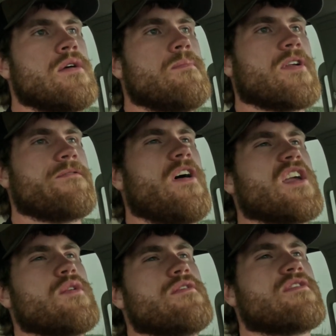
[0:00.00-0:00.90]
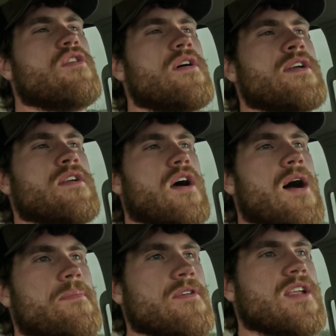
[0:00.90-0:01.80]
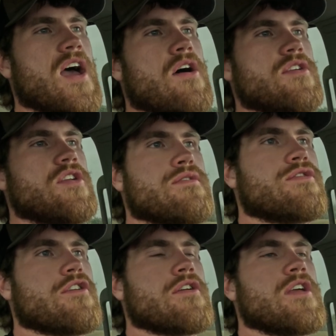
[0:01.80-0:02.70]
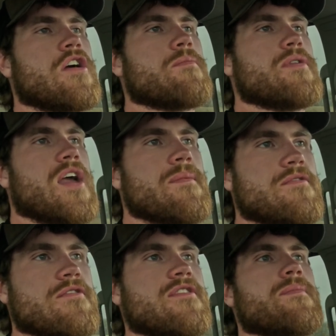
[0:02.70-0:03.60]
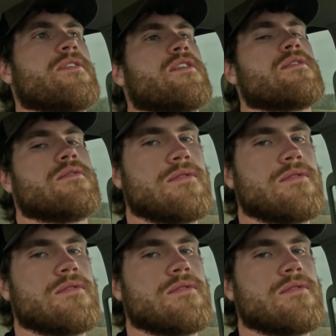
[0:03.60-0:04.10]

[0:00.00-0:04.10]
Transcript: but it felt like it was going up or down, 30 RPMs or something,